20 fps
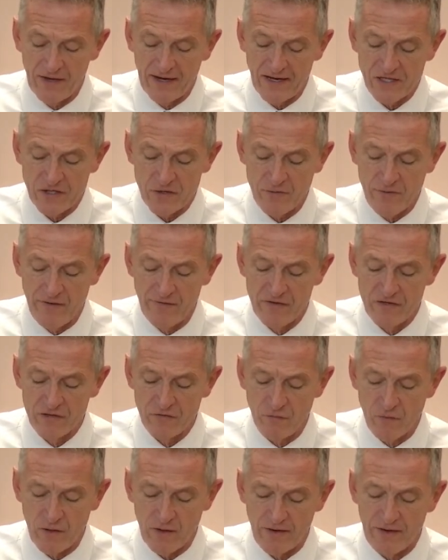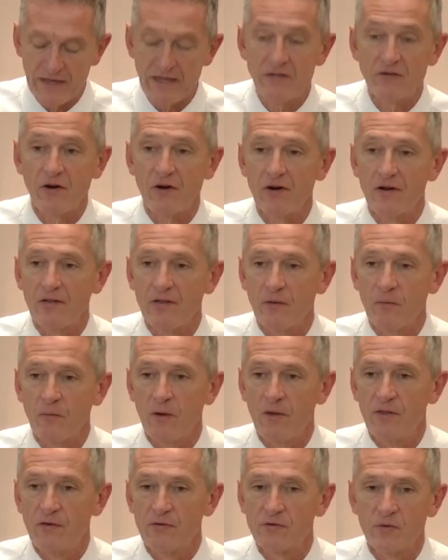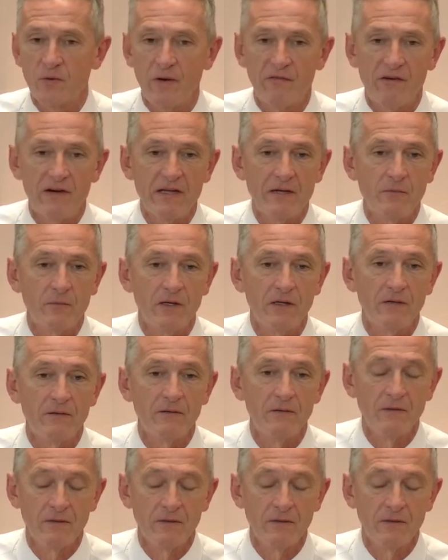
and as the rivers of water, He turneth it whithersoever He will.